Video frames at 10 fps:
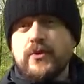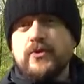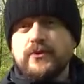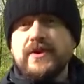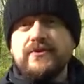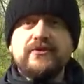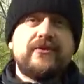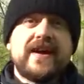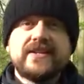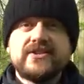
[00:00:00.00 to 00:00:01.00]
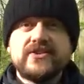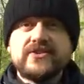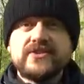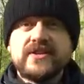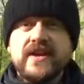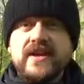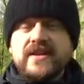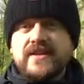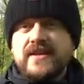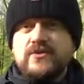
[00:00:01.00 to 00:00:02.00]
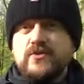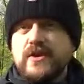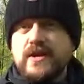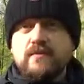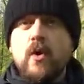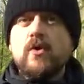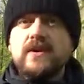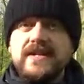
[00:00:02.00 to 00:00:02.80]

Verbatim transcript: three factors that you can more or